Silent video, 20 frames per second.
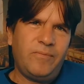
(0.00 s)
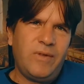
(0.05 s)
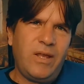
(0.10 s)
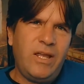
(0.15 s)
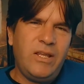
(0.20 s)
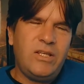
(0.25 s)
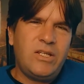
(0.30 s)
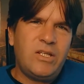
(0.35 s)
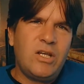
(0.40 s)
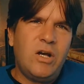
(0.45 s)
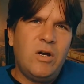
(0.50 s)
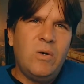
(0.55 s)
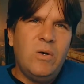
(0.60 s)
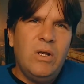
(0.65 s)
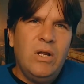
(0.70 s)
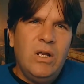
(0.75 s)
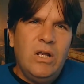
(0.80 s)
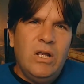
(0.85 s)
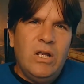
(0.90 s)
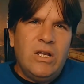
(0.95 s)
And so
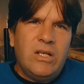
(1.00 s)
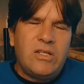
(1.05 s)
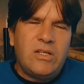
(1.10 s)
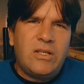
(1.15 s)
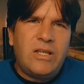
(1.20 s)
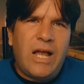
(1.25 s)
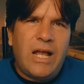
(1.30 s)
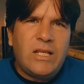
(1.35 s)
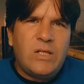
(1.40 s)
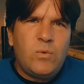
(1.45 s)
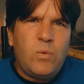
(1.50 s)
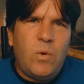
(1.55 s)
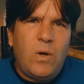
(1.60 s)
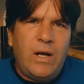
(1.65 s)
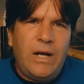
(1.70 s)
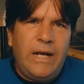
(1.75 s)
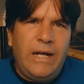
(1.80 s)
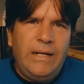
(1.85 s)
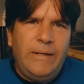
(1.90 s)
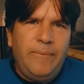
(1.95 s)
that's
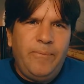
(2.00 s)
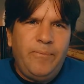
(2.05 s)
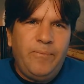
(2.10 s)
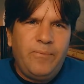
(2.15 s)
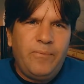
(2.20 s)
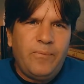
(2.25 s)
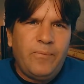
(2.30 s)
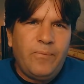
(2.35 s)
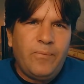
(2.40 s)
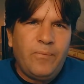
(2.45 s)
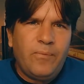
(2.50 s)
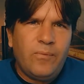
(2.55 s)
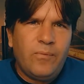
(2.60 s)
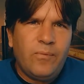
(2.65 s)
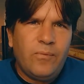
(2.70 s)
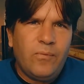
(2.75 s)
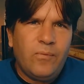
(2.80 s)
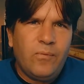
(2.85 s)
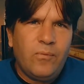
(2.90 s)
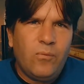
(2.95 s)
why
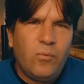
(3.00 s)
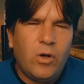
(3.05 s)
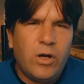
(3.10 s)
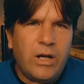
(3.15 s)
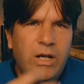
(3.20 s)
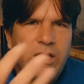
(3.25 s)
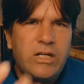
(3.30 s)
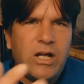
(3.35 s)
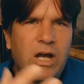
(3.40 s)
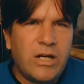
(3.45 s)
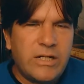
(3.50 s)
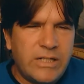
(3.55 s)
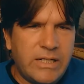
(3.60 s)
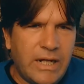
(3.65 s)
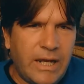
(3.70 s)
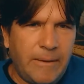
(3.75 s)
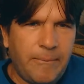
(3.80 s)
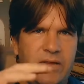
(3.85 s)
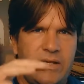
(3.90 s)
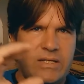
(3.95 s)
we're going to talk
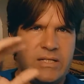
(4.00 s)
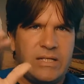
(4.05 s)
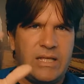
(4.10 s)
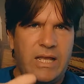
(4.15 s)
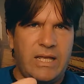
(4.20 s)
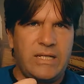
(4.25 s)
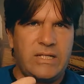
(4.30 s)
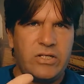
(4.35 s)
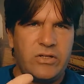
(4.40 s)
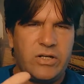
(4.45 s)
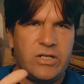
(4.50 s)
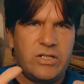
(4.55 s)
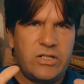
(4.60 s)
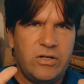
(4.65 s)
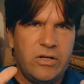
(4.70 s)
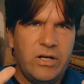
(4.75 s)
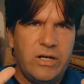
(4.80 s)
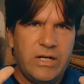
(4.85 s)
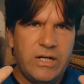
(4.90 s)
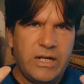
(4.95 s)
today. This last year I
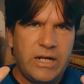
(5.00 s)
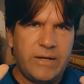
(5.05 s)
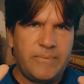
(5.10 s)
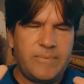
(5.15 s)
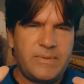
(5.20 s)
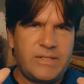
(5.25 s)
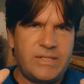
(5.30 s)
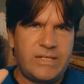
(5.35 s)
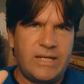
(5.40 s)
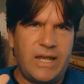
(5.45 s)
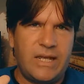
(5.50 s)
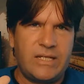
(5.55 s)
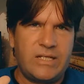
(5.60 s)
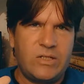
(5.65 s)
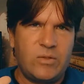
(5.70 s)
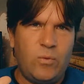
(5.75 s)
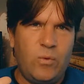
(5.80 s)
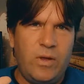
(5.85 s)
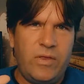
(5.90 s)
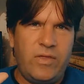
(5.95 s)
started to get
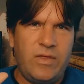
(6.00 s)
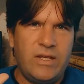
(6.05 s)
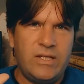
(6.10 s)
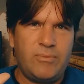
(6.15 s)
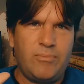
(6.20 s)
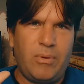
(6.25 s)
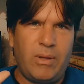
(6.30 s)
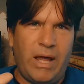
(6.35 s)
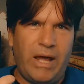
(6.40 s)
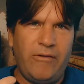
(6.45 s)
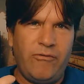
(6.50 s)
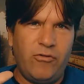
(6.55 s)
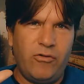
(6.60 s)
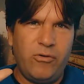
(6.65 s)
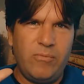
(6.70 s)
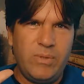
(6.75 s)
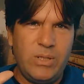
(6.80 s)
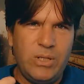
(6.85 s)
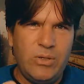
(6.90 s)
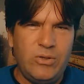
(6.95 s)
obsessed with this
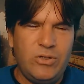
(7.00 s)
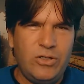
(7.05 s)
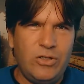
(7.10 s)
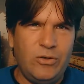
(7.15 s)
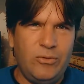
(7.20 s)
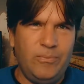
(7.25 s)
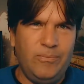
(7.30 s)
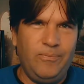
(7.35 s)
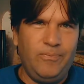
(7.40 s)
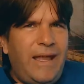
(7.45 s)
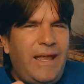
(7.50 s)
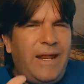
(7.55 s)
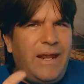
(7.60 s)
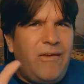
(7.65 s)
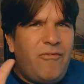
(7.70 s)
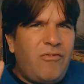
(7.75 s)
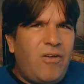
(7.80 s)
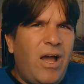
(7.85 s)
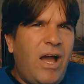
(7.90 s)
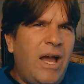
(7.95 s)
platform, YouTube. And
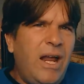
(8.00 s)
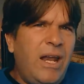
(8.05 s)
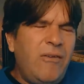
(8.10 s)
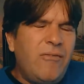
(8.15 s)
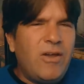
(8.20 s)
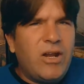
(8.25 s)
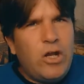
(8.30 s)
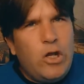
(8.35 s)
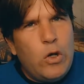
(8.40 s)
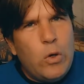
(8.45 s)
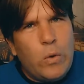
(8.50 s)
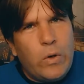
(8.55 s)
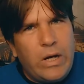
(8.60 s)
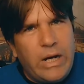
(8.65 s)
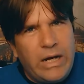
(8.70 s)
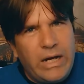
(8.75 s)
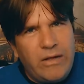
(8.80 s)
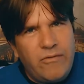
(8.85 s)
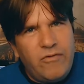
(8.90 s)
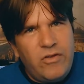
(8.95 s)
I've kind of ignored
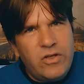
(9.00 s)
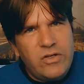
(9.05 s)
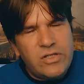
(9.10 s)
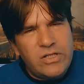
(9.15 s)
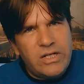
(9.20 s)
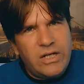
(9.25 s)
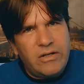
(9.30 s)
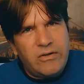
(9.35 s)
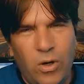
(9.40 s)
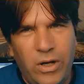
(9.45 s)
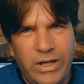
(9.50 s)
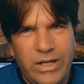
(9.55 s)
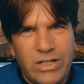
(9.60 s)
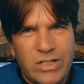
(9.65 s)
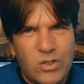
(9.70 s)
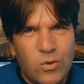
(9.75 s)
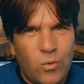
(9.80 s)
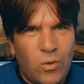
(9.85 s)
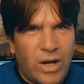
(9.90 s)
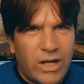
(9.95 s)
it. I've used it, one
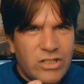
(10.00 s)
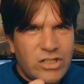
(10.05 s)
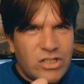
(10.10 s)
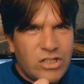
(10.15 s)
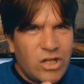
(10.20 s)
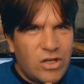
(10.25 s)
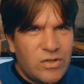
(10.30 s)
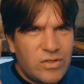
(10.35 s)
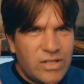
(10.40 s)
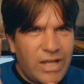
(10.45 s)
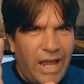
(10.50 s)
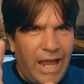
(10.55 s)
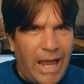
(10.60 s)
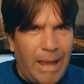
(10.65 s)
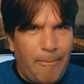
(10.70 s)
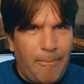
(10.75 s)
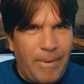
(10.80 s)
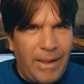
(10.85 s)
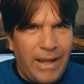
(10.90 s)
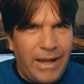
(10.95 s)
is to watch those
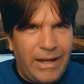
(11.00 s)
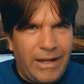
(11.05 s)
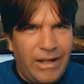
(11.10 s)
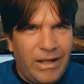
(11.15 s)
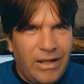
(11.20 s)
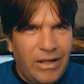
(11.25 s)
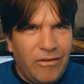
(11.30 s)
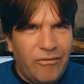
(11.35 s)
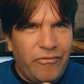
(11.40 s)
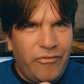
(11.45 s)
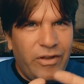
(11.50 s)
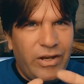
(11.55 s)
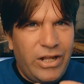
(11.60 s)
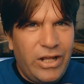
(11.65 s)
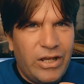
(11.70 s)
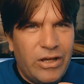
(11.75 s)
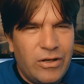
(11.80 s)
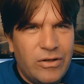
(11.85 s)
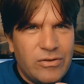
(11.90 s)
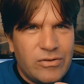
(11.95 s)
epic
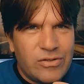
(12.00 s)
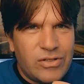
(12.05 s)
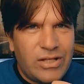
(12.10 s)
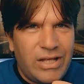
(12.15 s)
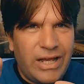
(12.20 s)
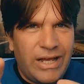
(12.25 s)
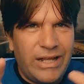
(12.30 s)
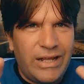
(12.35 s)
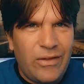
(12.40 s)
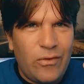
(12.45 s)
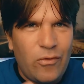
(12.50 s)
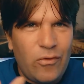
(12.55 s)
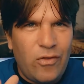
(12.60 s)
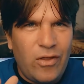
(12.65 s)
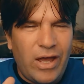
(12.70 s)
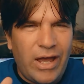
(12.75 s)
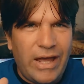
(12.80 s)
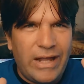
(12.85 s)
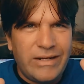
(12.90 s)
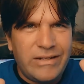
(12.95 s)
videos
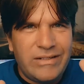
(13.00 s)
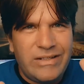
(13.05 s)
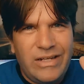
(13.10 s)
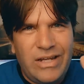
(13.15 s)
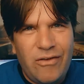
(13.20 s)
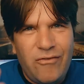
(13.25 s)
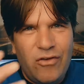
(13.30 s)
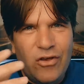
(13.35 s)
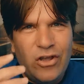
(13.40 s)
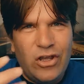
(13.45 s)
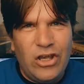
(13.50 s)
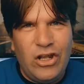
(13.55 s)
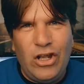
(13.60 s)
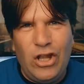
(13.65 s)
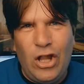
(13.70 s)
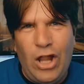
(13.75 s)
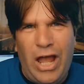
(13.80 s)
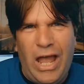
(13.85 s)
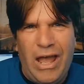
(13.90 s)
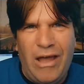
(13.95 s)
that give you a
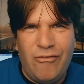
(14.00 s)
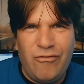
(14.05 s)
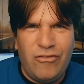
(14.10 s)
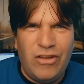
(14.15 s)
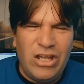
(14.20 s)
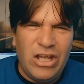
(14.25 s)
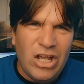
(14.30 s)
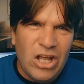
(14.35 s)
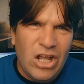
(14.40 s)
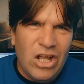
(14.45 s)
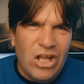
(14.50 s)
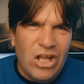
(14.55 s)
good laugh, like